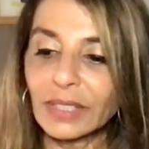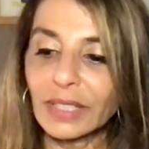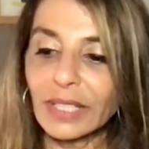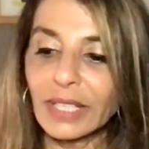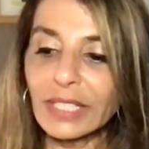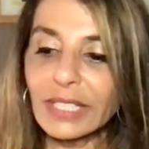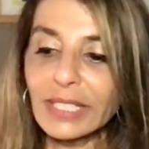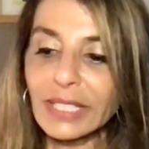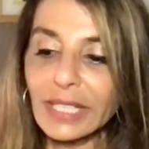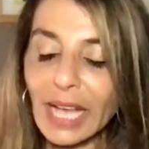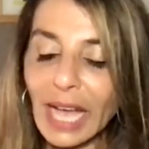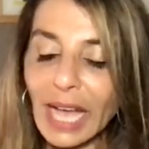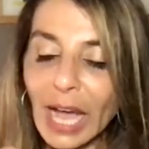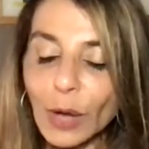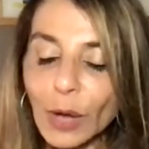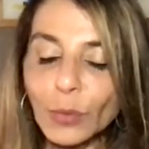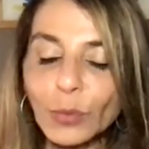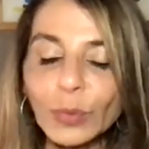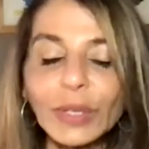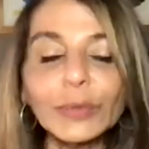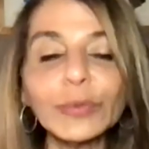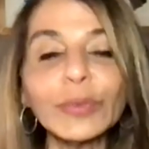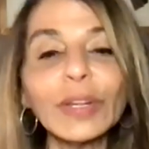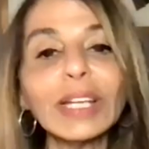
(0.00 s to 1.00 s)
is how
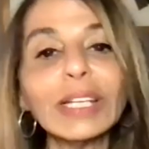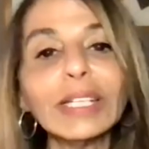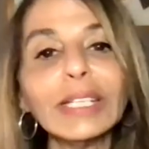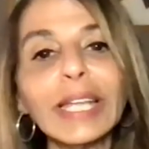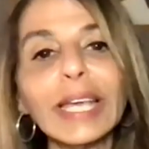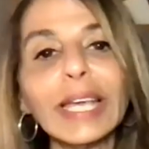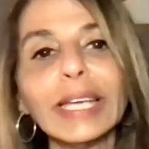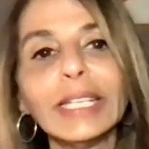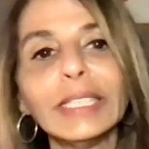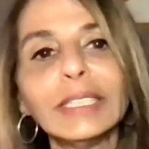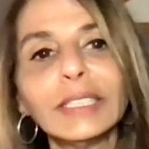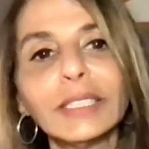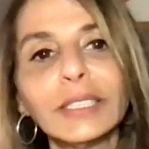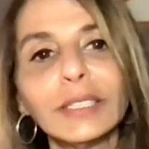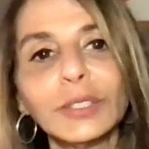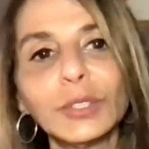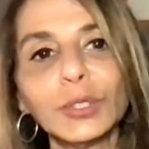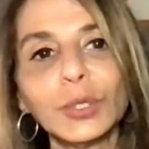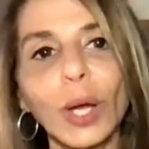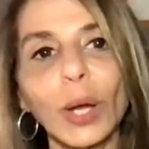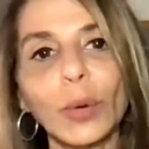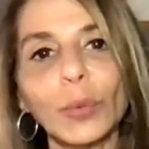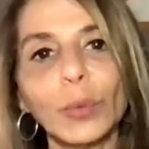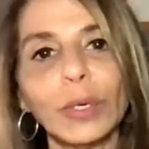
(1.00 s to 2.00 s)
we relate
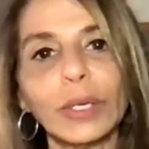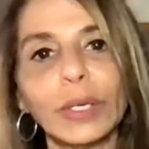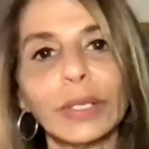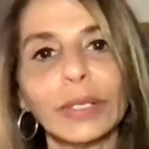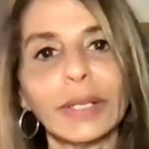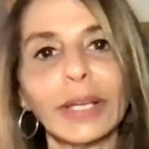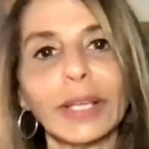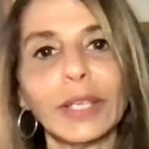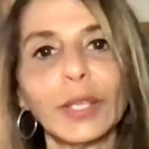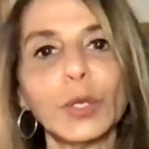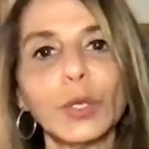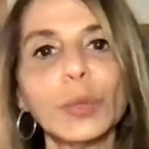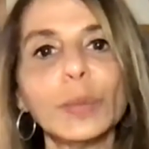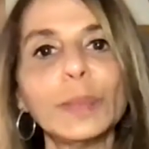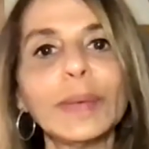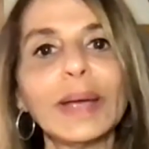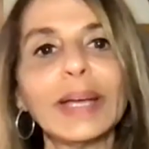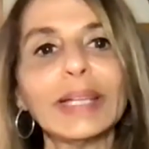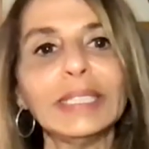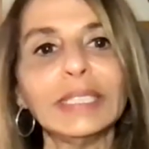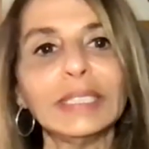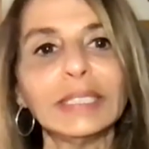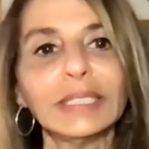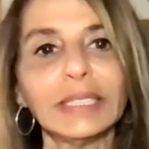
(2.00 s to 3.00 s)
to our
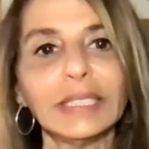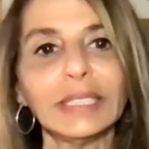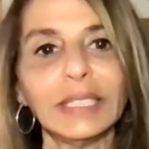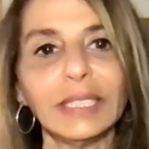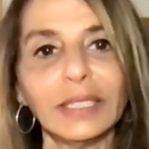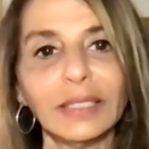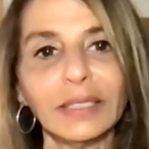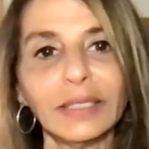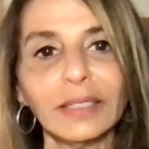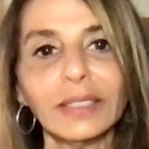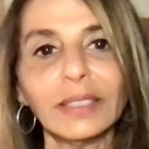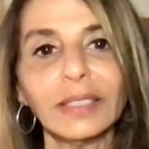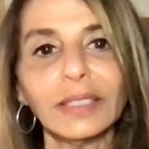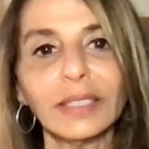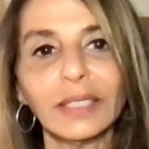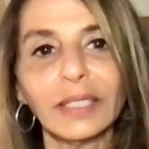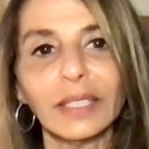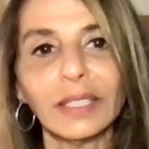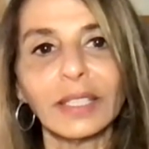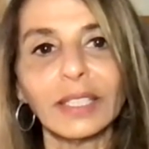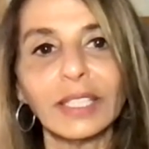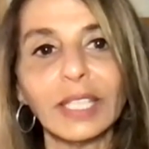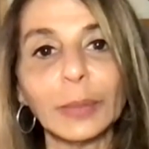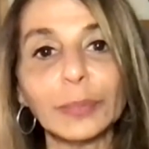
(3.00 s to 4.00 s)
humanity,
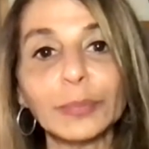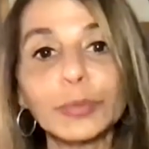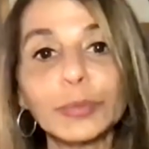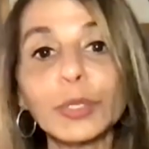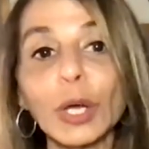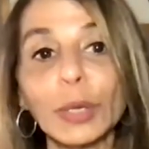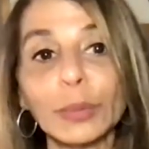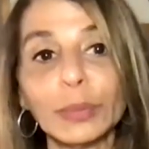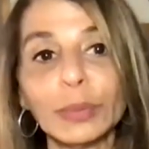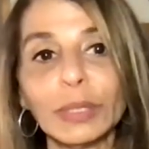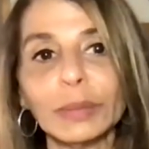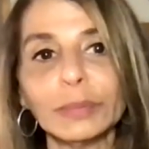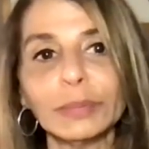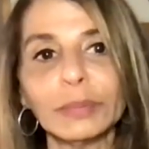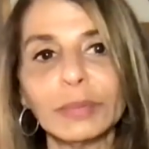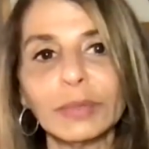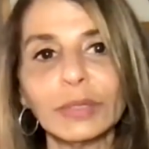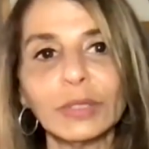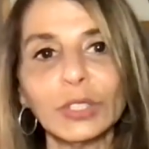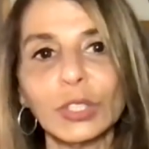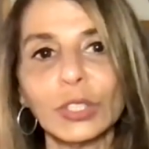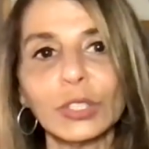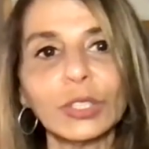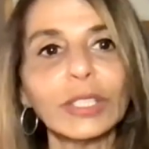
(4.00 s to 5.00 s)
the problem,
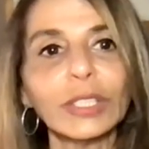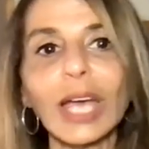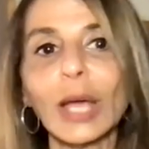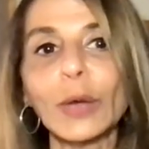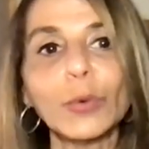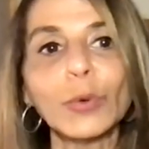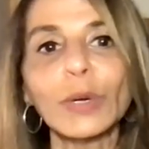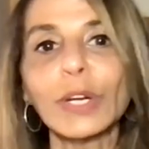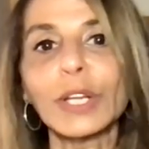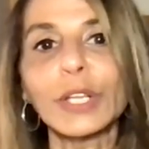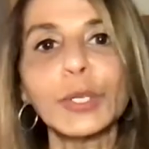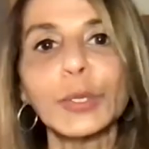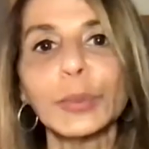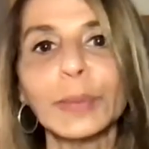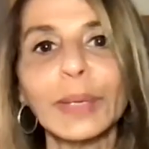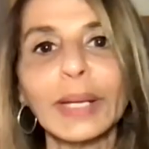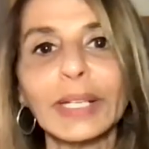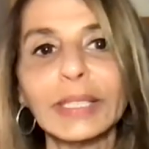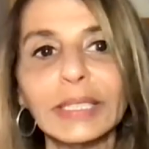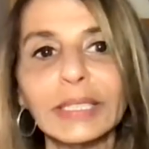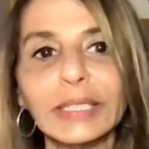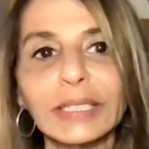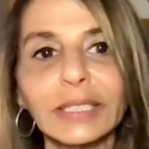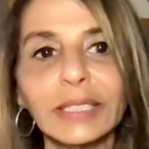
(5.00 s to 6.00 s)
not our
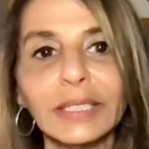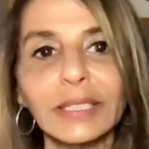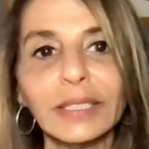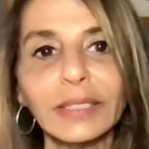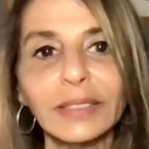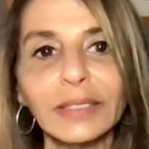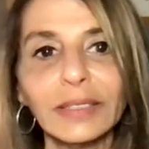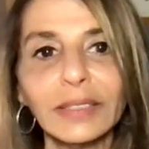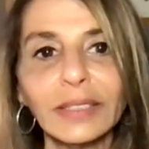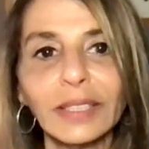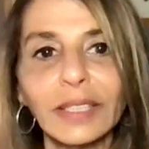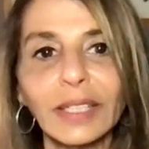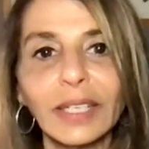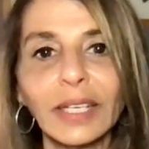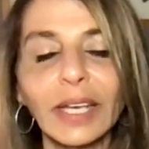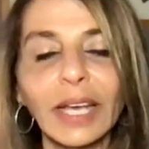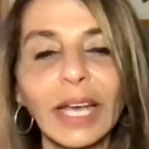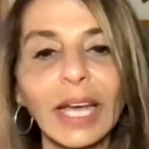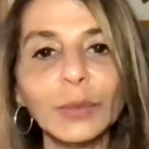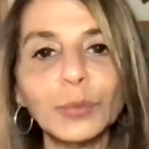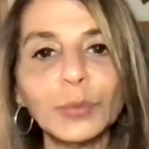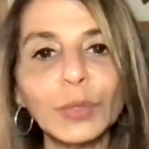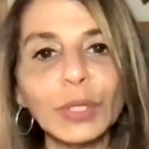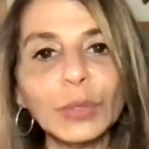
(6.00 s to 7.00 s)
humanity.
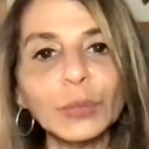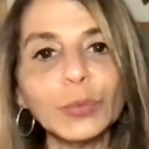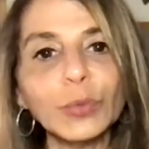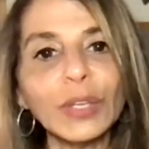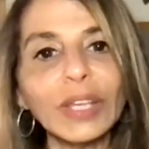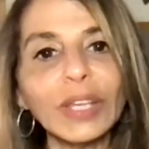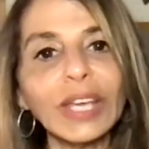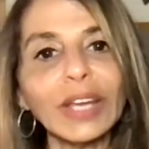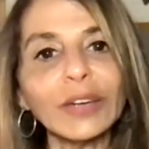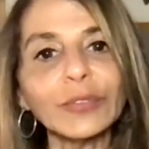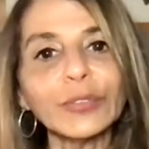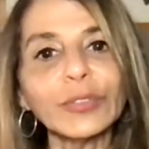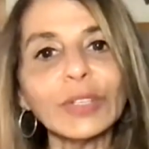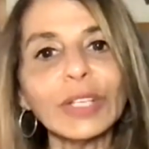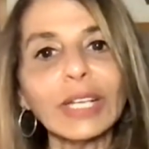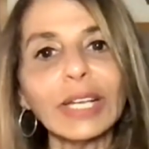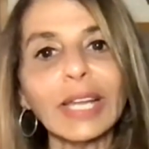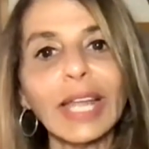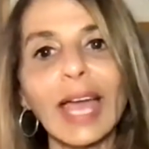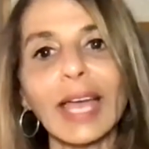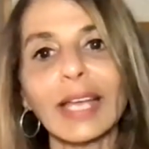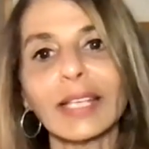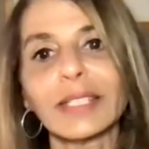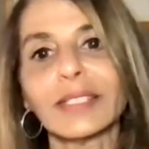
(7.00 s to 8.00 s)
And when we are
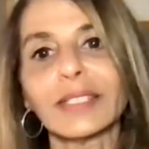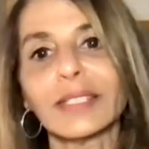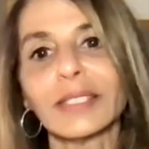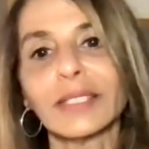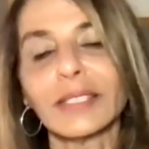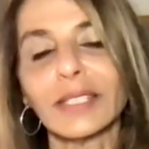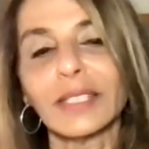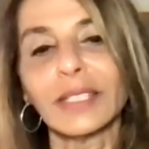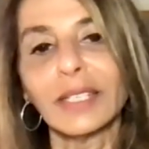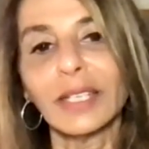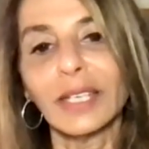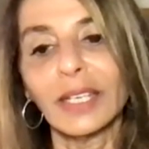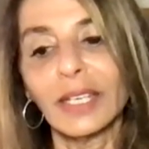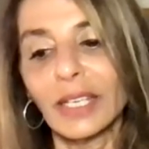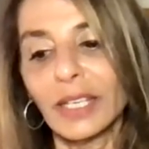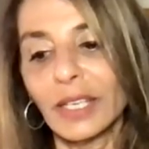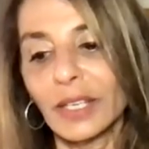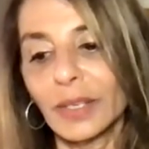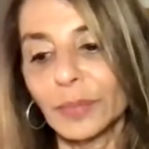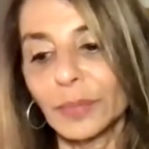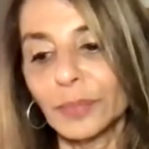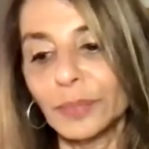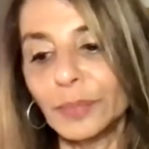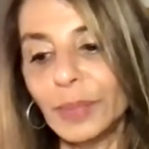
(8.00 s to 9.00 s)
relaxed,
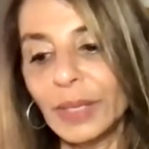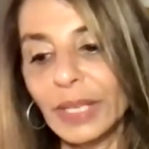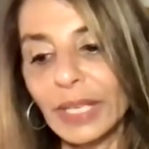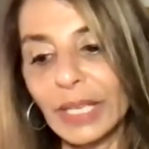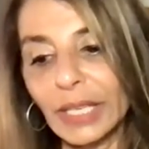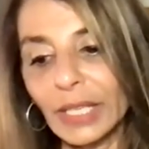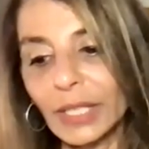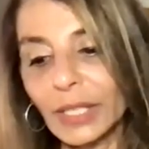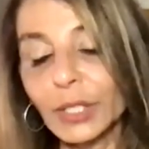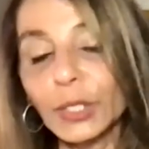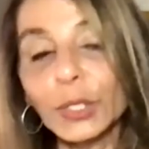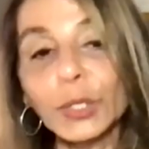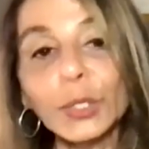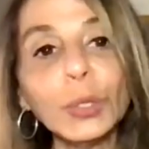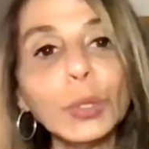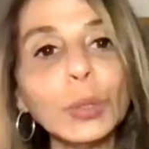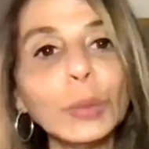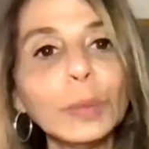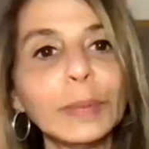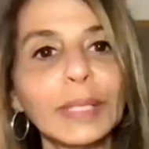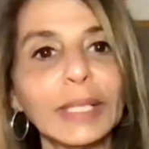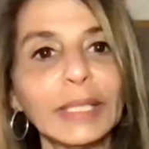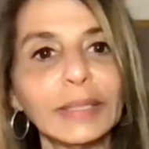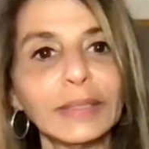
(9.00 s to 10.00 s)
being
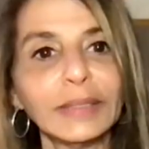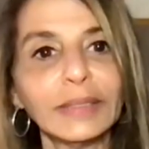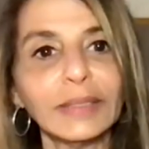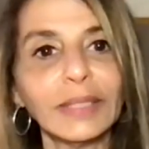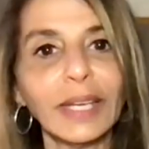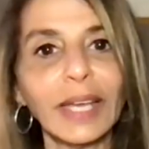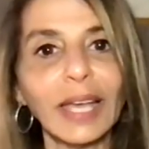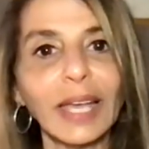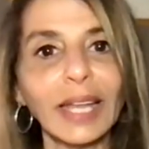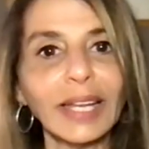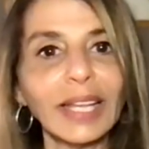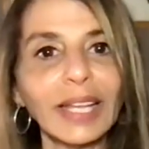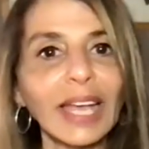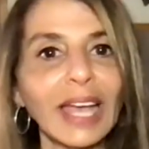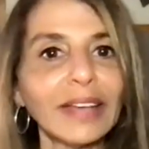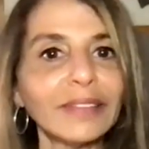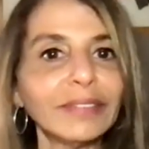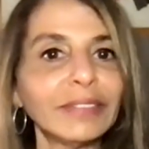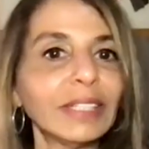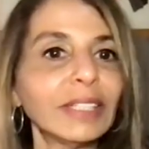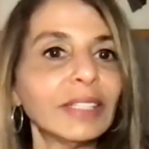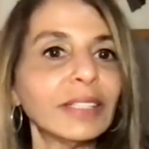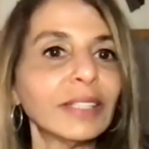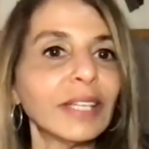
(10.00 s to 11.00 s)
human and
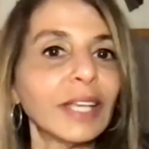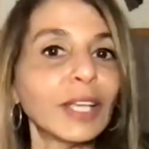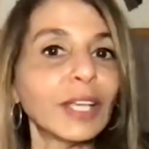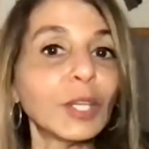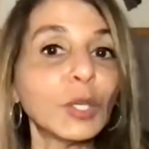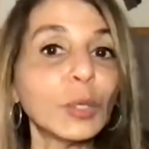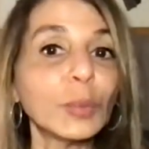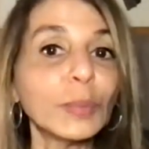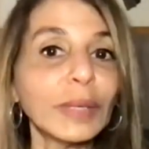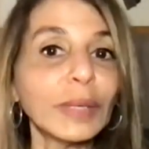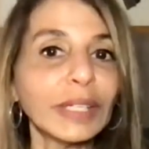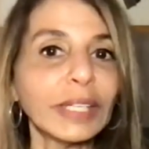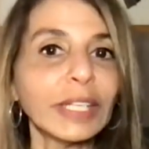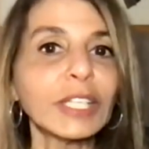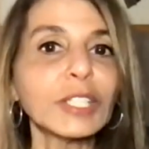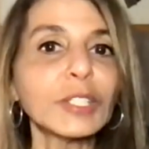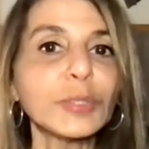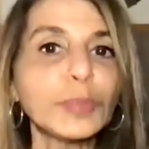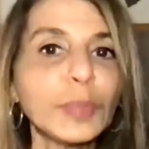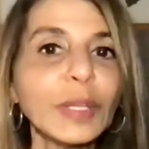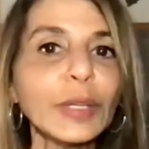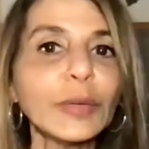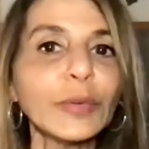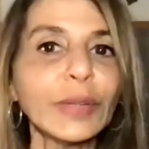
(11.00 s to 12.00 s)
having a human
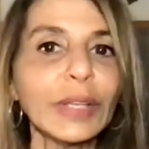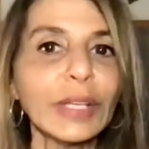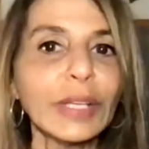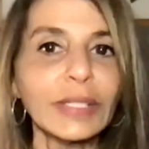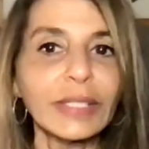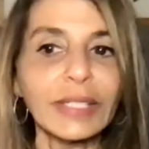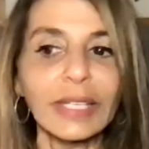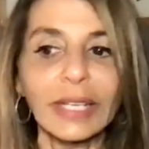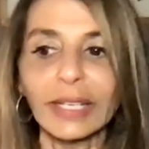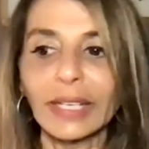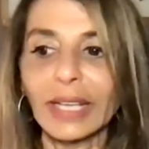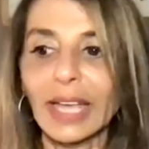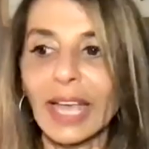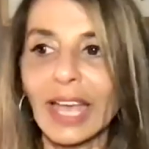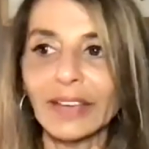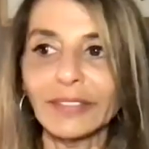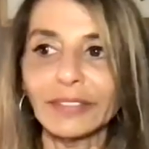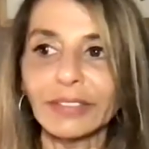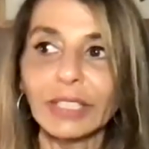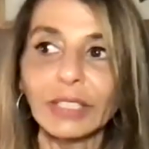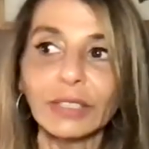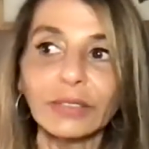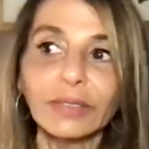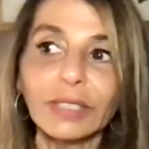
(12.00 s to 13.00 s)
experience and
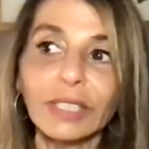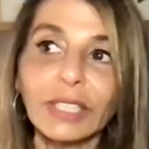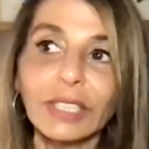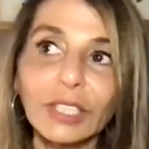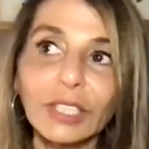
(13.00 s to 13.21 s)
having